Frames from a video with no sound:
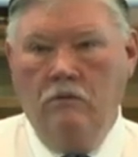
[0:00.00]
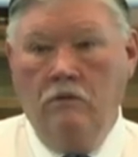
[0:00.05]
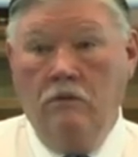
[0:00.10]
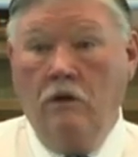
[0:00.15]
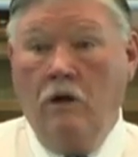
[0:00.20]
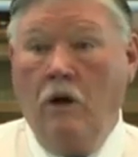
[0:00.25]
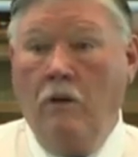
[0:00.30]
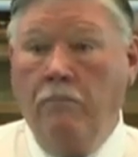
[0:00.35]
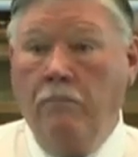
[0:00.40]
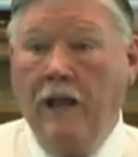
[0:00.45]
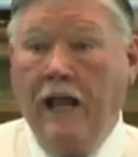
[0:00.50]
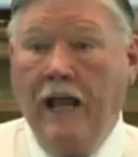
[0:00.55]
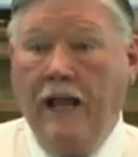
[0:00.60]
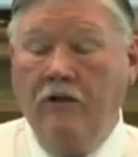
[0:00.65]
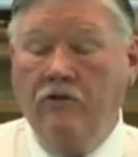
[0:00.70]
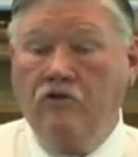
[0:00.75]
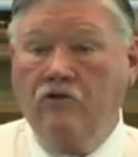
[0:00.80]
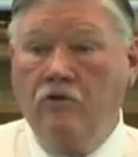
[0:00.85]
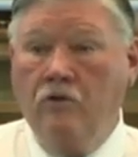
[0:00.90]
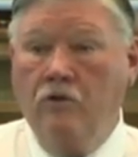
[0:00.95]
There are
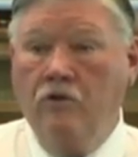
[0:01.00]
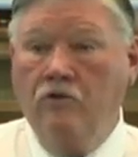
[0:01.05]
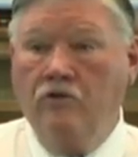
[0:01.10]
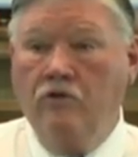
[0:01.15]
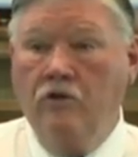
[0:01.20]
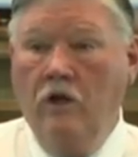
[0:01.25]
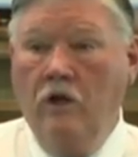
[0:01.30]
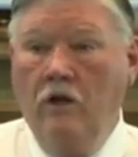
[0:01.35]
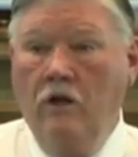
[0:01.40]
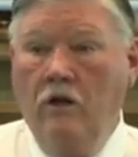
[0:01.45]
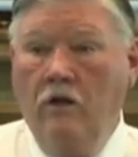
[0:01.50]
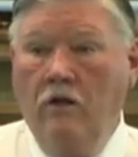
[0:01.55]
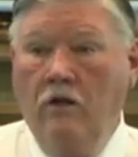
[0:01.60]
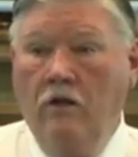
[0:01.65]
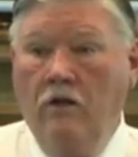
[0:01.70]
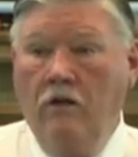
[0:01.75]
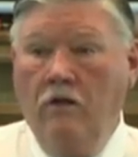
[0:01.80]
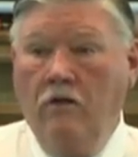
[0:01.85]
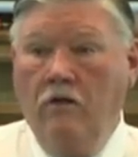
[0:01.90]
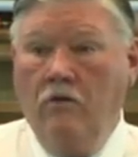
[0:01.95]
pastors
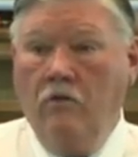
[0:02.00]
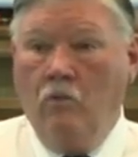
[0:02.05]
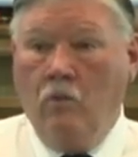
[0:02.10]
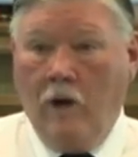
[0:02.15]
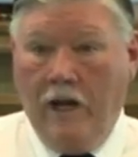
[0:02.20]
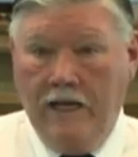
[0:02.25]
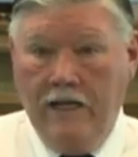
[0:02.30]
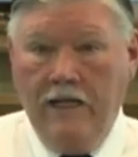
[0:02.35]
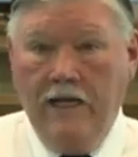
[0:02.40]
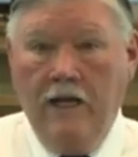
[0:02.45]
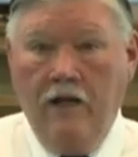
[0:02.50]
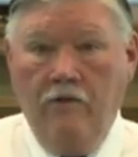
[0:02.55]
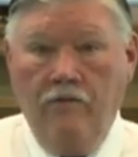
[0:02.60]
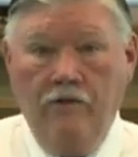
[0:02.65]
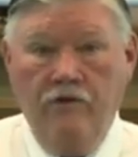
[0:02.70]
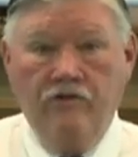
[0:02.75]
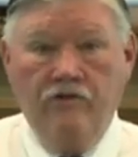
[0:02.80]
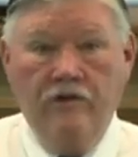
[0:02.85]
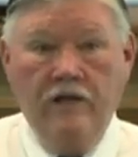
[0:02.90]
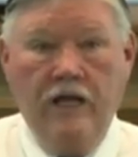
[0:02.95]
right now in
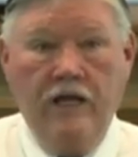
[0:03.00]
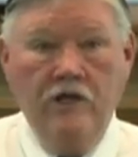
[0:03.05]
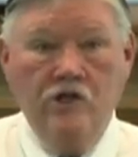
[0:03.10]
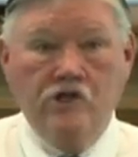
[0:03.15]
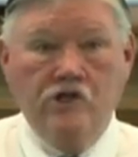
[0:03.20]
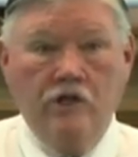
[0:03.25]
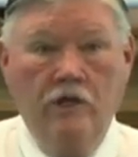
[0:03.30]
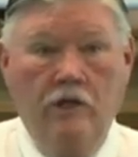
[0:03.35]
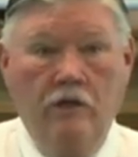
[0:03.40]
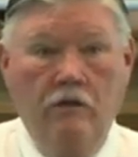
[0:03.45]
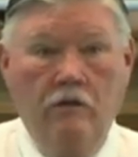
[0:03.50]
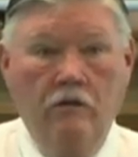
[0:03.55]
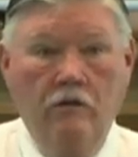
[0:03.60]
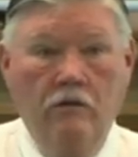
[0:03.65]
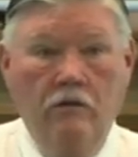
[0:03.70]
this nation,